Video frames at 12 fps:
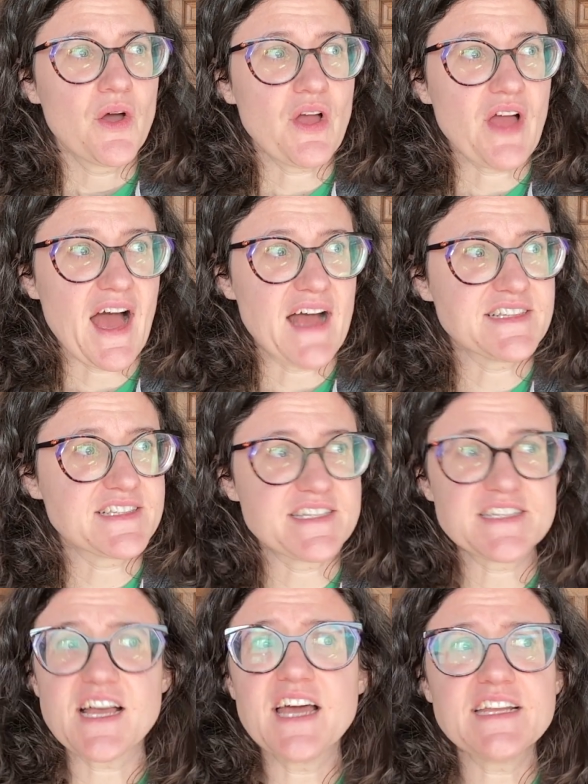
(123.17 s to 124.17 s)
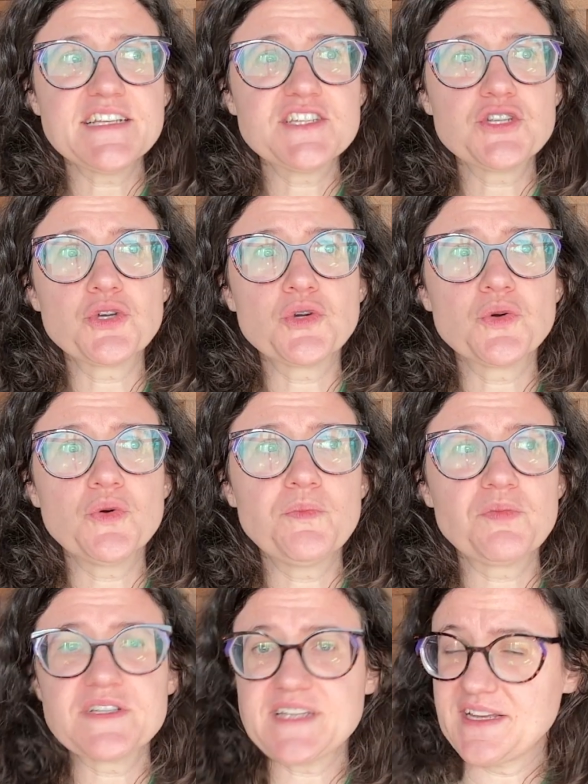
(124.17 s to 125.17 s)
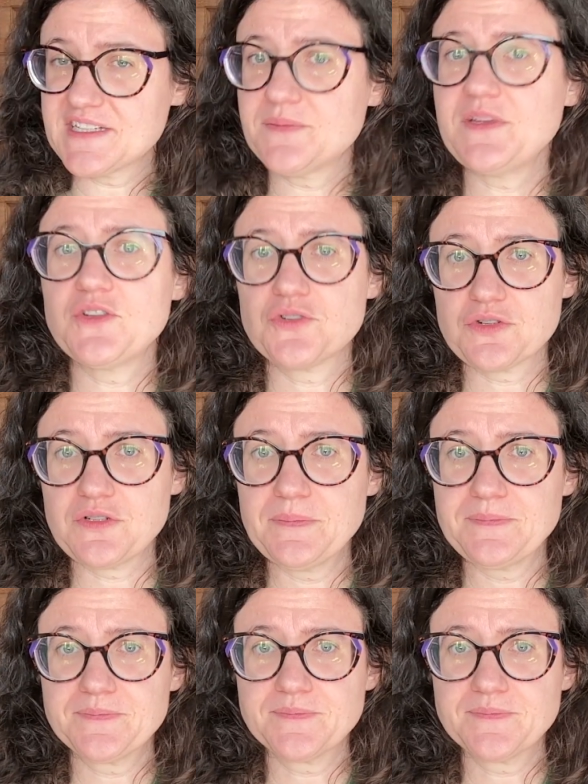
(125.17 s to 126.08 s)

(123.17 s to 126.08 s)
has decided to pretend to be neutral.